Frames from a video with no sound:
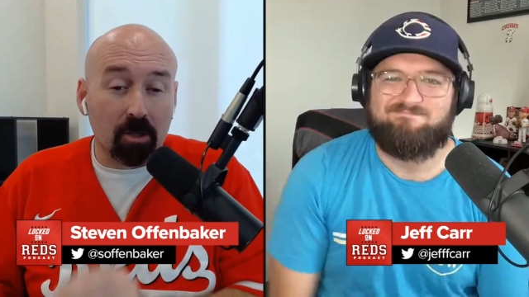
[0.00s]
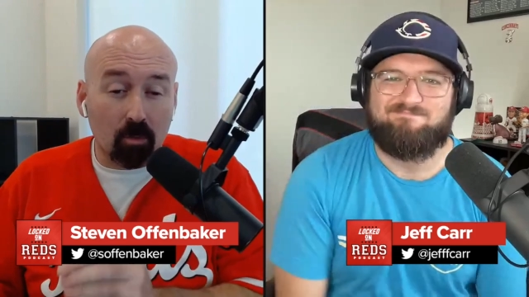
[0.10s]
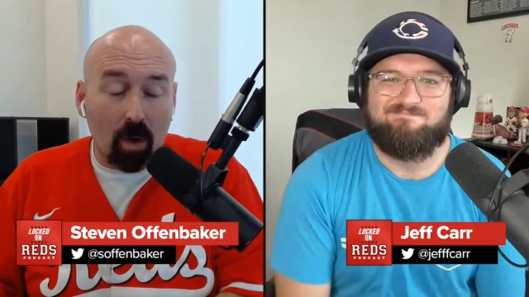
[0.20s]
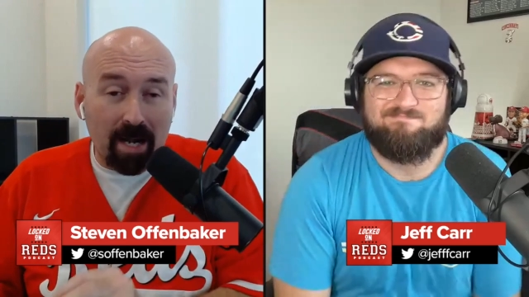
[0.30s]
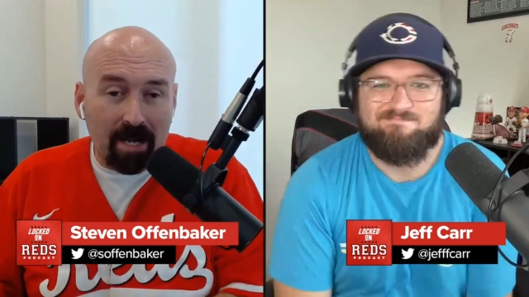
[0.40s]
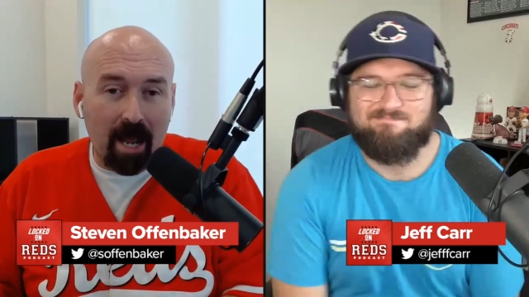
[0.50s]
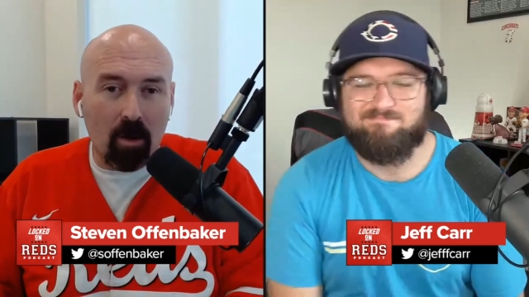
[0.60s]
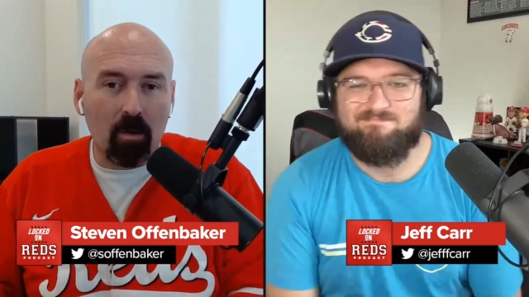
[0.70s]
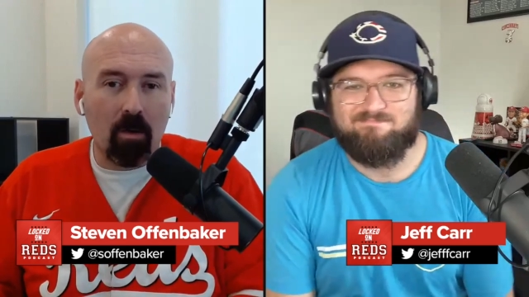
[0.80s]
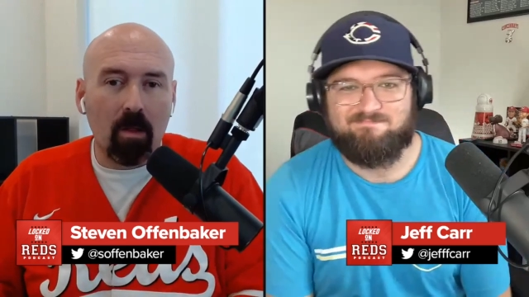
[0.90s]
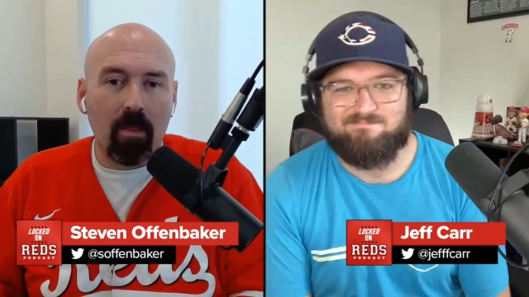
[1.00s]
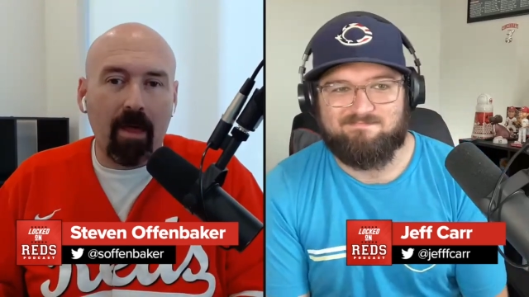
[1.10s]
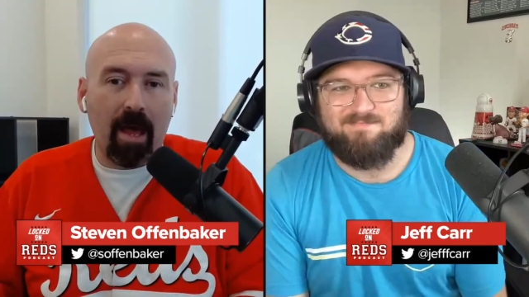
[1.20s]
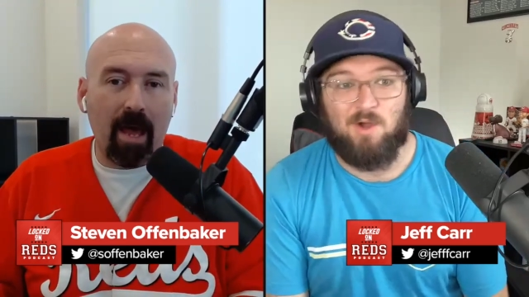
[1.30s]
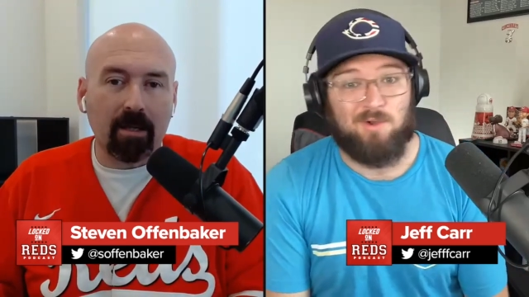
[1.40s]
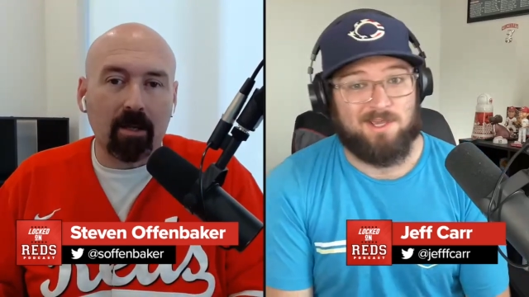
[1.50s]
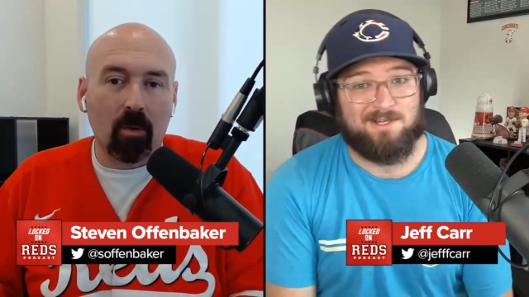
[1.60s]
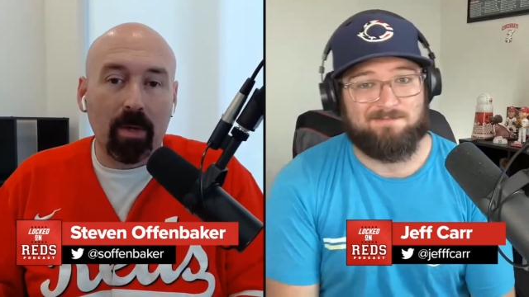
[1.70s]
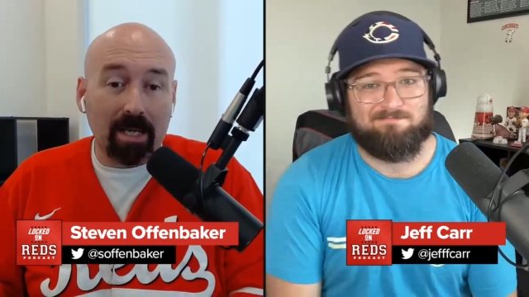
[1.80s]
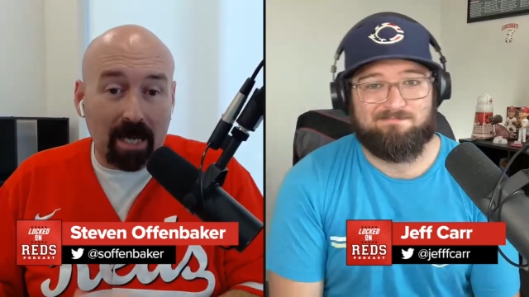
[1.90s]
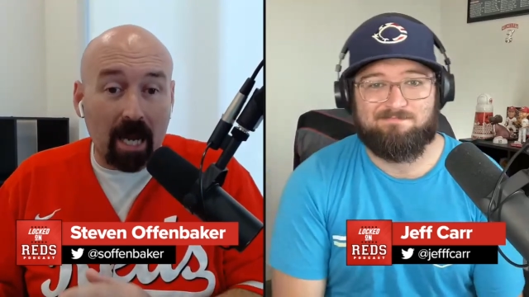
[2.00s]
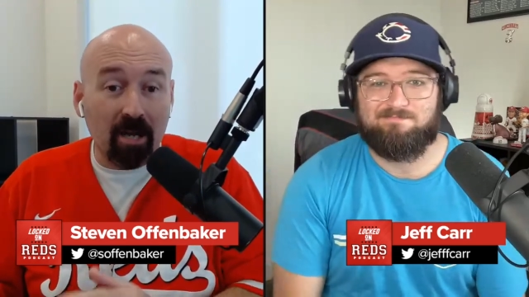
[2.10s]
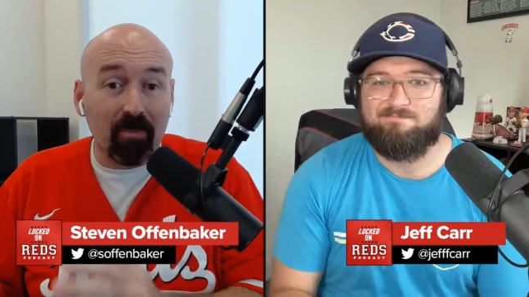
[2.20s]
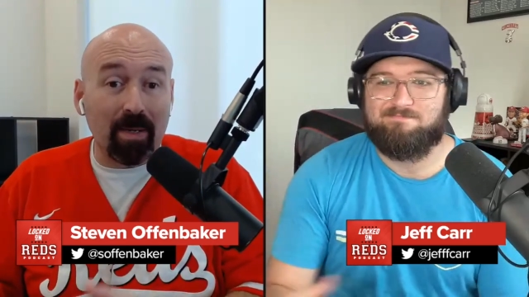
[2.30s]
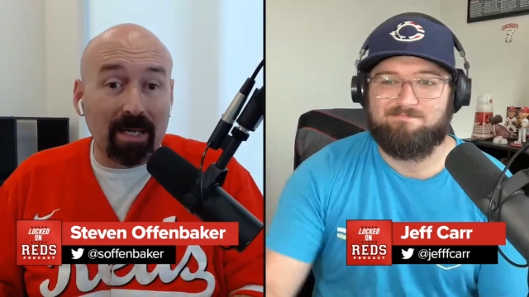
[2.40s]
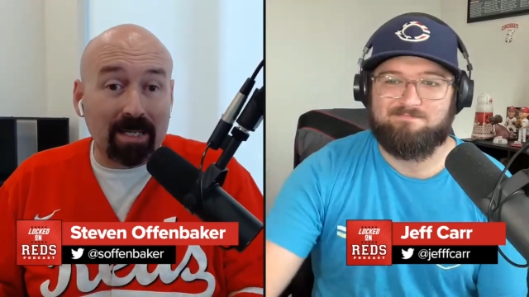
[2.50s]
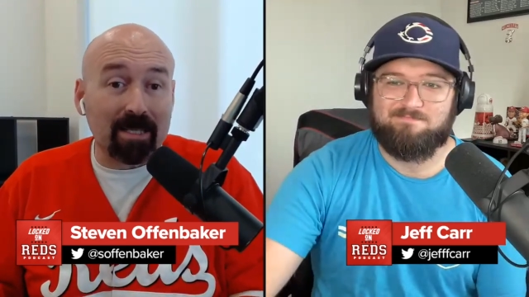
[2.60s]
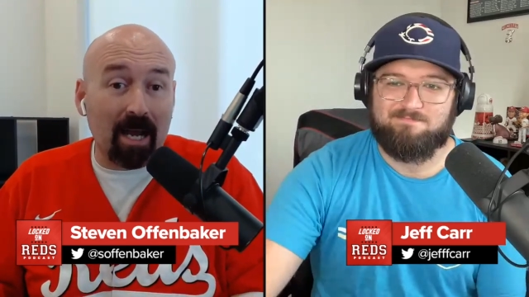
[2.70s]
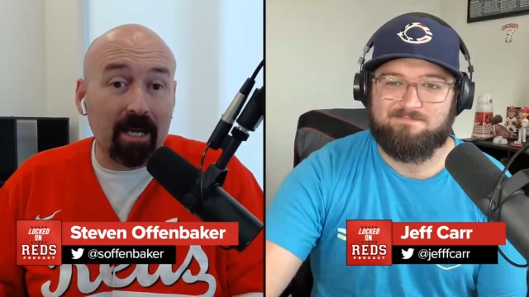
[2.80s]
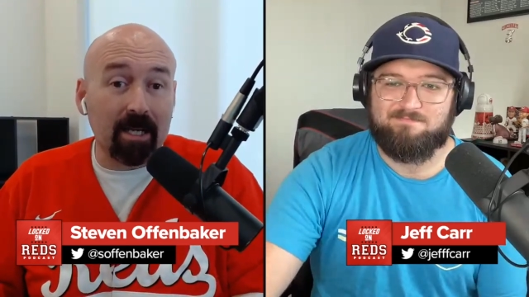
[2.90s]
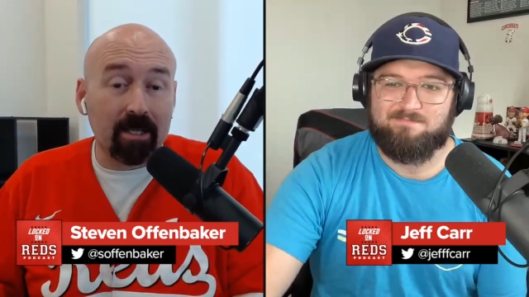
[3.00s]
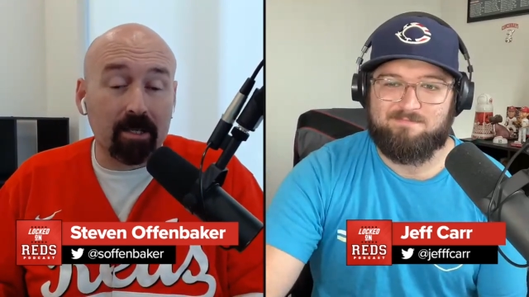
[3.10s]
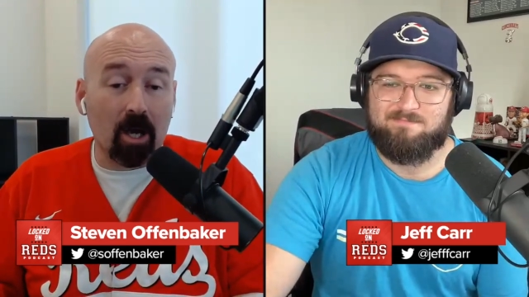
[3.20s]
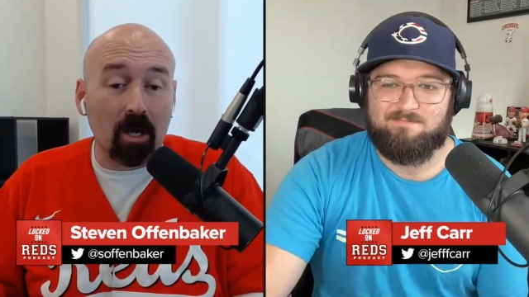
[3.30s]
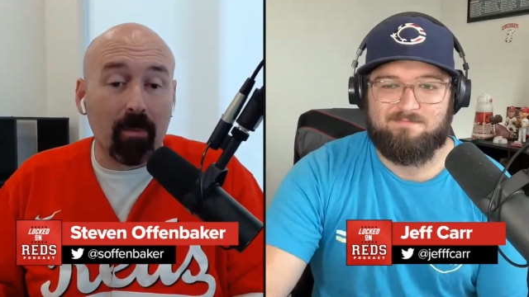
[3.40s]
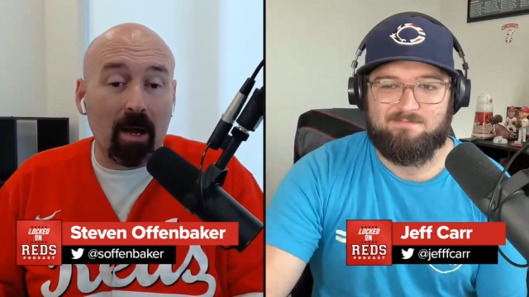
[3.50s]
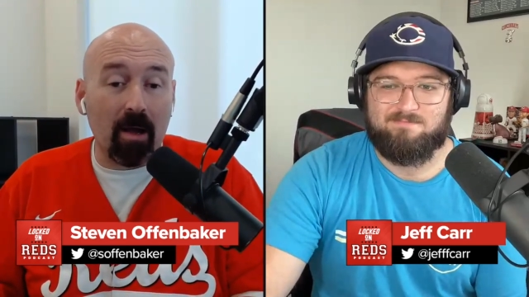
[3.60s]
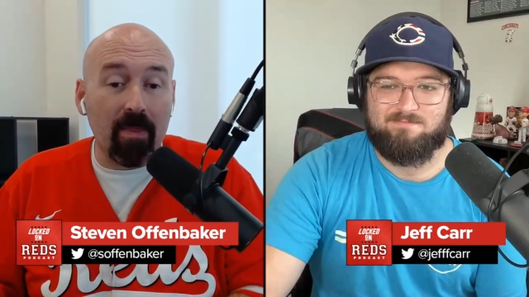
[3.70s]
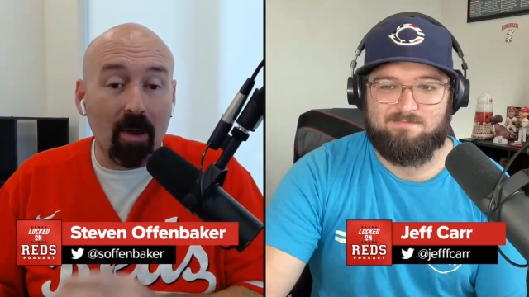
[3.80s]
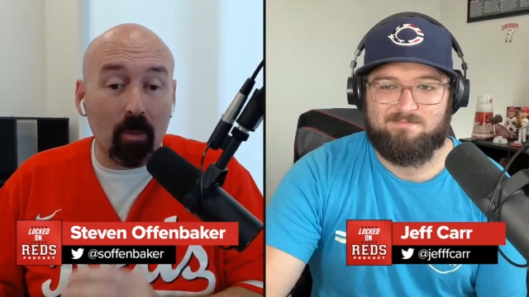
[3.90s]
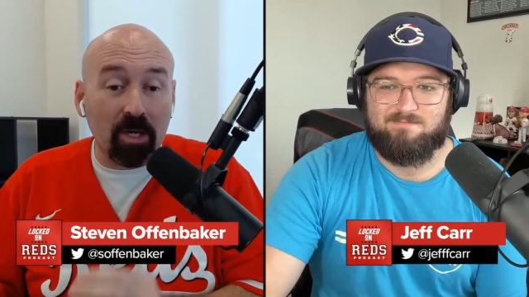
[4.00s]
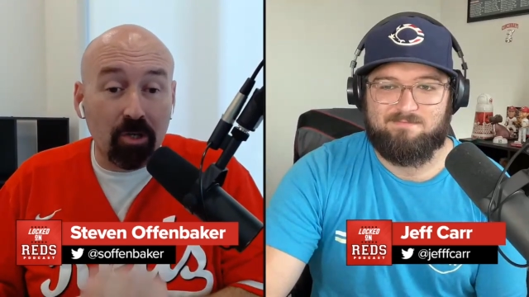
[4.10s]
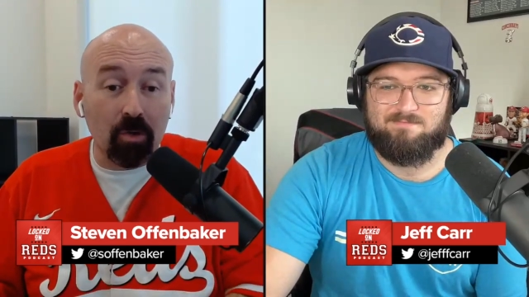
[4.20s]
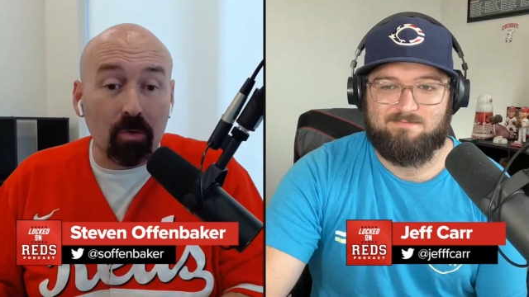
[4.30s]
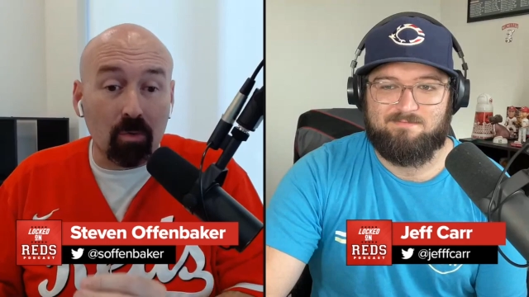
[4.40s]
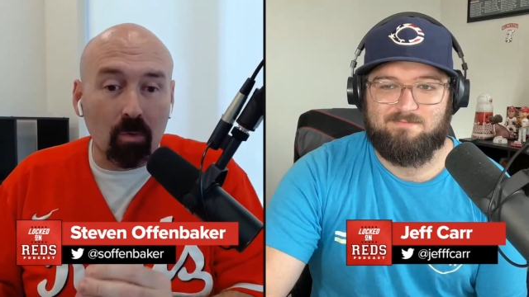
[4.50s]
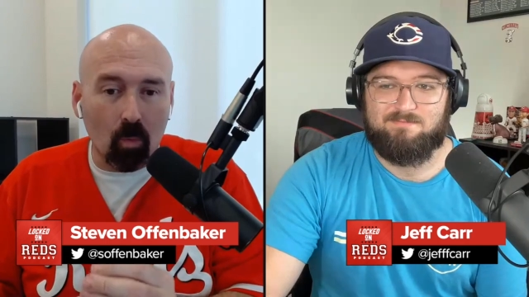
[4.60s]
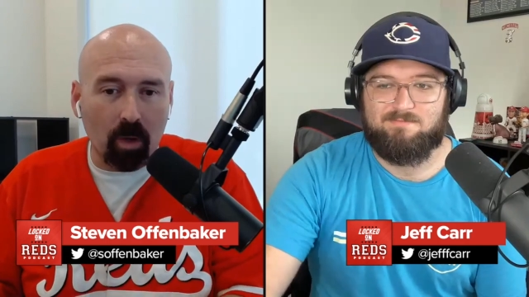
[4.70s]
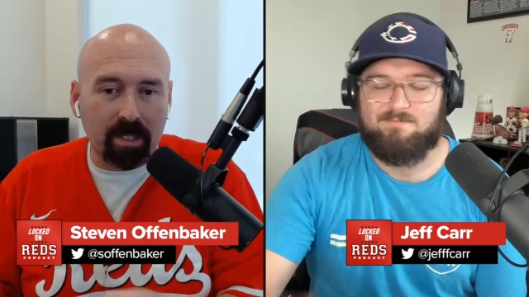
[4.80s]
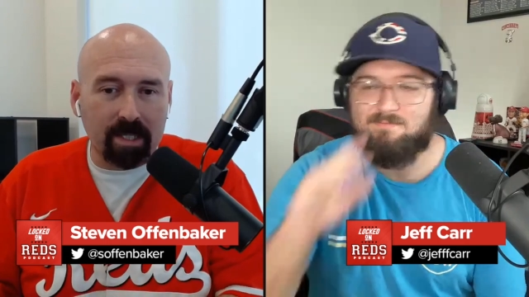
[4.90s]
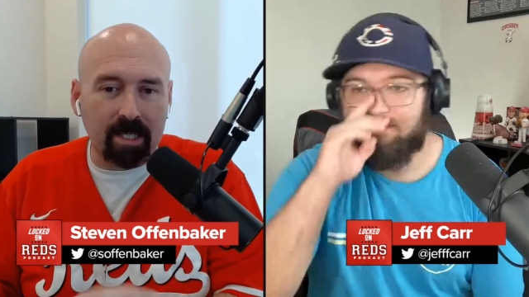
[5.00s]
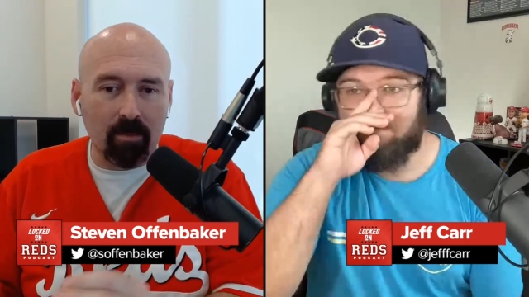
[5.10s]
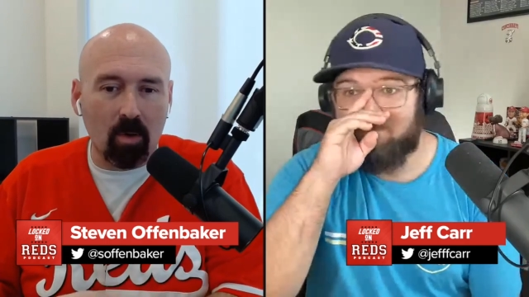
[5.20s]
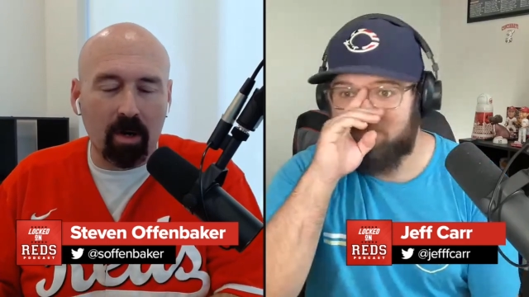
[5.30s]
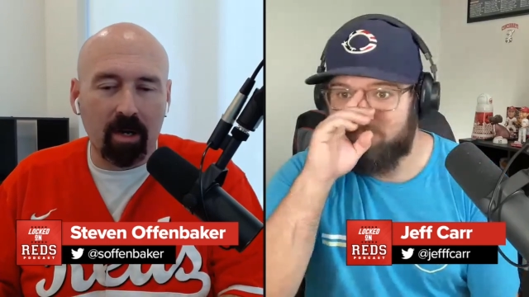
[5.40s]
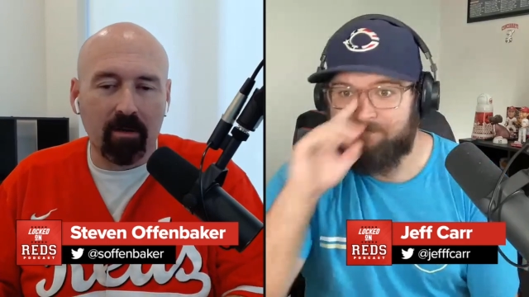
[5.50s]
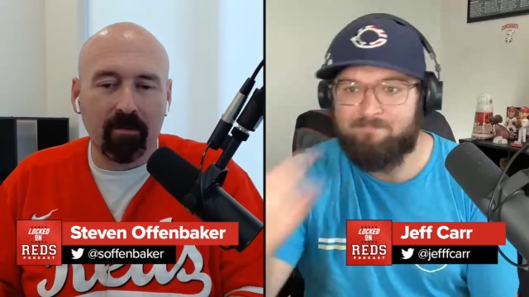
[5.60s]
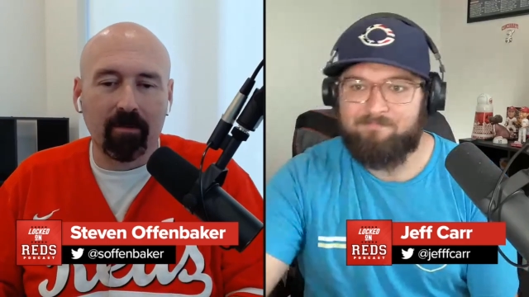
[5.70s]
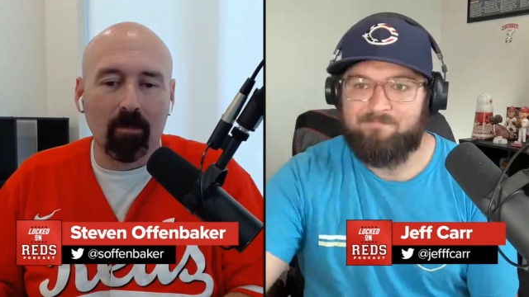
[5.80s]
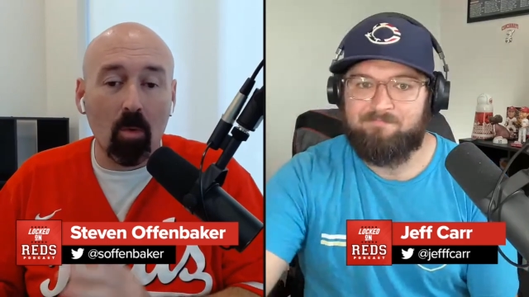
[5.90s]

Speaker 1: right now that oh, yeah. we can kind of be excited to talk about and that we do want to see more of.